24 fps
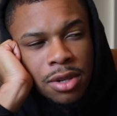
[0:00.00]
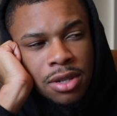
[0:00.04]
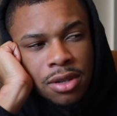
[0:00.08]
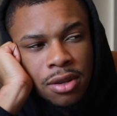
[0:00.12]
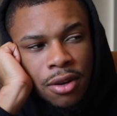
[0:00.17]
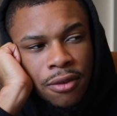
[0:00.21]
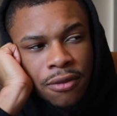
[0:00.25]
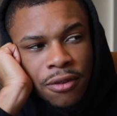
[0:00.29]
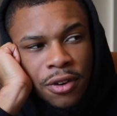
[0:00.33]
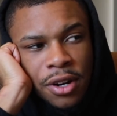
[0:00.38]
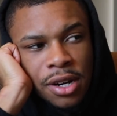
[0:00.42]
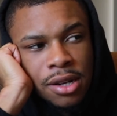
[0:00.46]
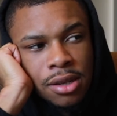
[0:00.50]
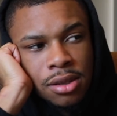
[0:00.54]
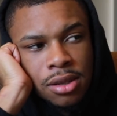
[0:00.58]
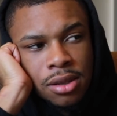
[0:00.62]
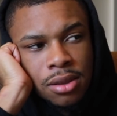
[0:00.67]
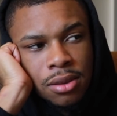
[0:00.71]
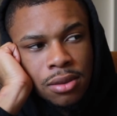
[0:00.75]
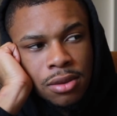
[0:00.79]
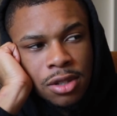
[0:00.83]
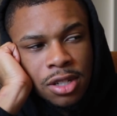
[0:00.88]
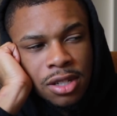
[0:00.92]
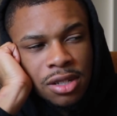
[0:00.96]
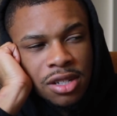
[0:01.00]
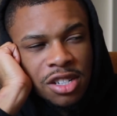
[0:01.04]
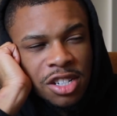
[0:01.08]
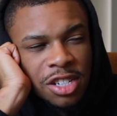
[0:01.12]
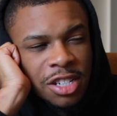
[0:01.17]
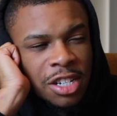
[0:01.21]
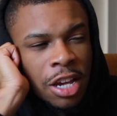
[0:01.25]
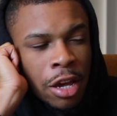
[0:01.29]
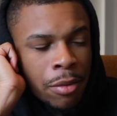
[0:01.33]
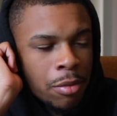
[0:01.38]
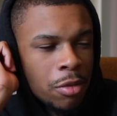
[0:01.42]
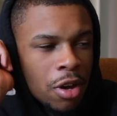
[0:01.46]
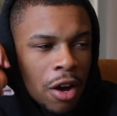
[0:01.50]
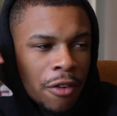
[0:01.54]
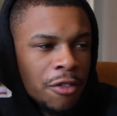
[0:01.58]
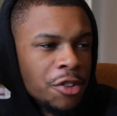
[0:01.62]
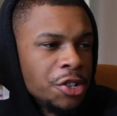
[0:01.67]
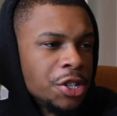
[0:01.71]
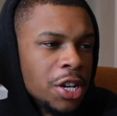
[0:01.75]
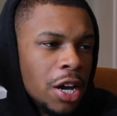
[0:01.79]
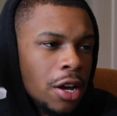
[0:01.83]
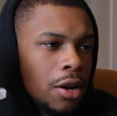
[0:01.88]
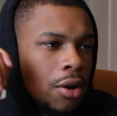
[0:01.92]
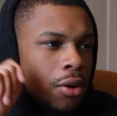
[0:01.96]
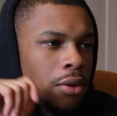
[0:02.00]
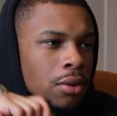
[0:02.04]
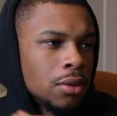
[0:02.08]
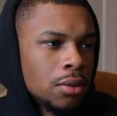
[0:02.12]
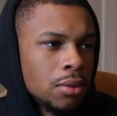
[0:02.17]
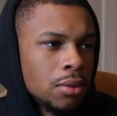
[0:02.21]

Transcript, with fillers: me to your friends. Just kick me off your channel. You